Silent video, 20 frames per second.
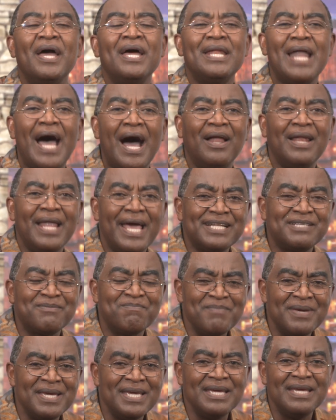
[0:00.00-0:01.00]
Now, let
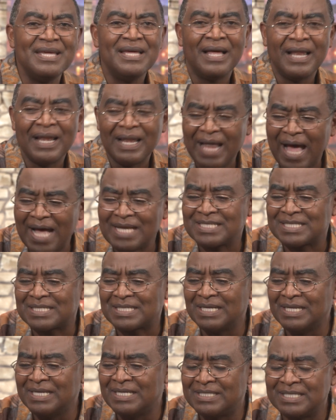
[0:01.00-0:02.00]
me
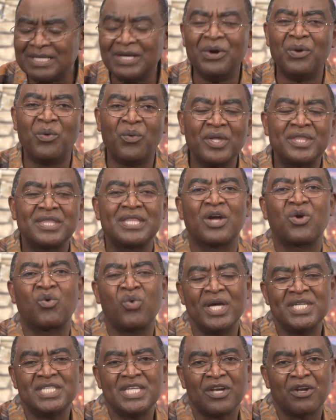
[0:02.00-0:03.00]
lastly deal with the
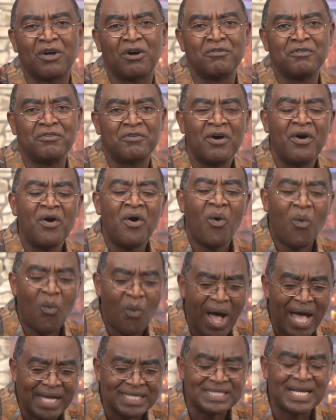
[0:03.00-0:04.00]
question of
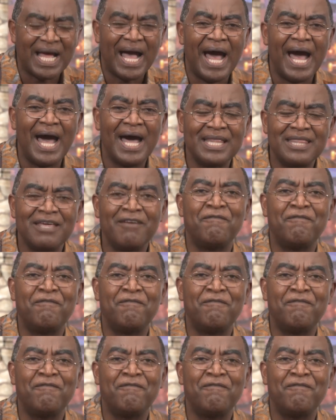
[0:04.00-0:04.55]
what are the